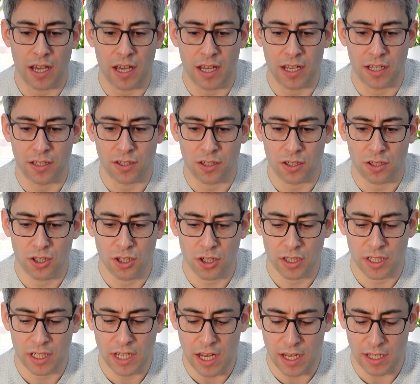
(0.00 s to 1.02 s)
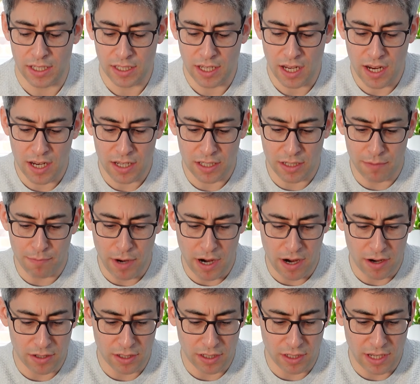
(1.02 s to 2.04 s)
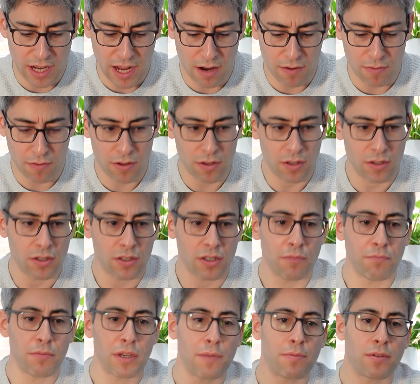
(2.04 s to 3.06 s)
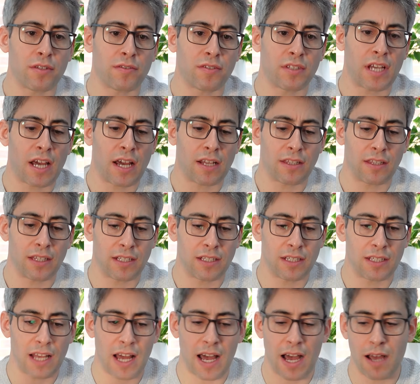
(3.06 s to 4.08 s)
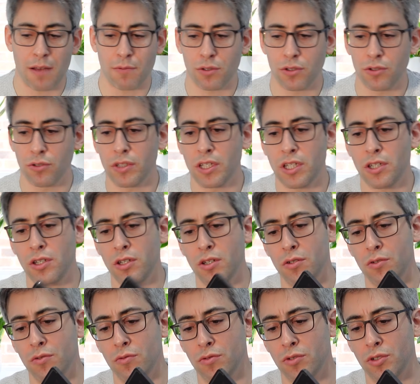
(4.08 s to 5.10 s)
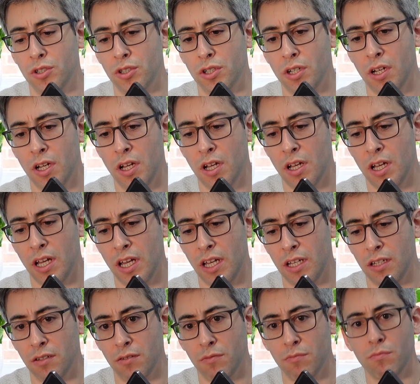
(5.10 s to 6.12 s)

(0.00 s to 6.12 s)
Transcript: is just to get a size comparison. Now, some people have said this is absolutely huge in